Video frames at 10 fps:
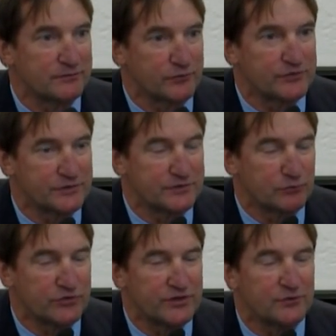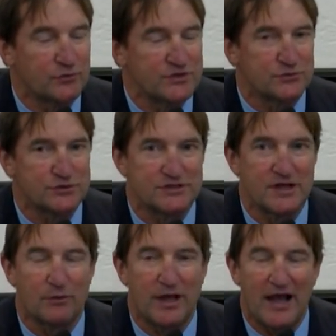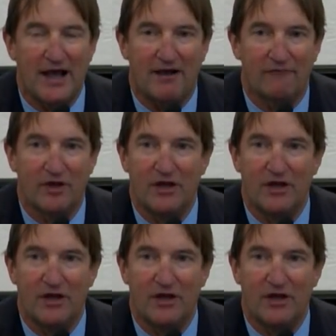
within, within the resources that we have.